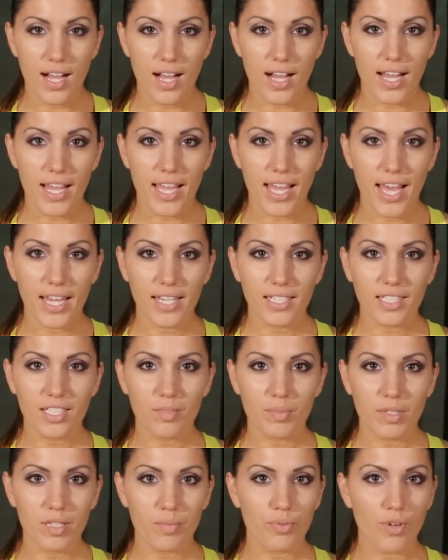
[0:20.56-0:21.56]
I had a
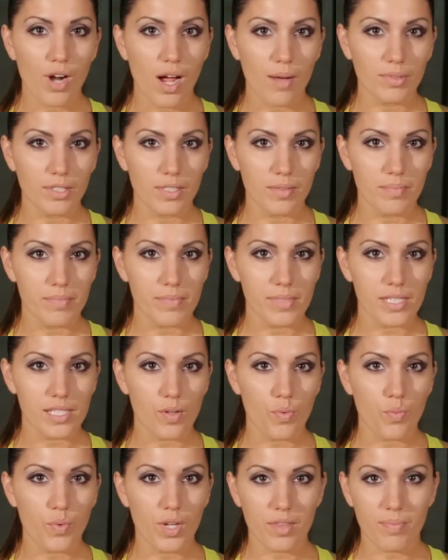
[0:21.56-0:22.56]
little bit of problems
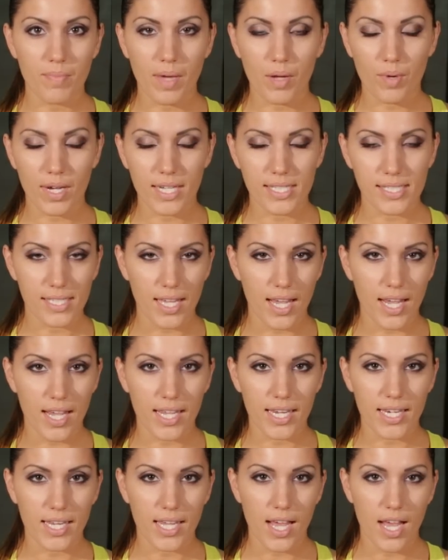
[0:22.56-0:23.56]
with my right
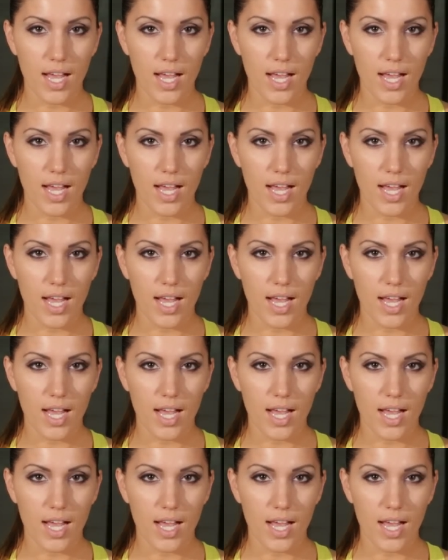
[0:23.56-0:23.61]
side.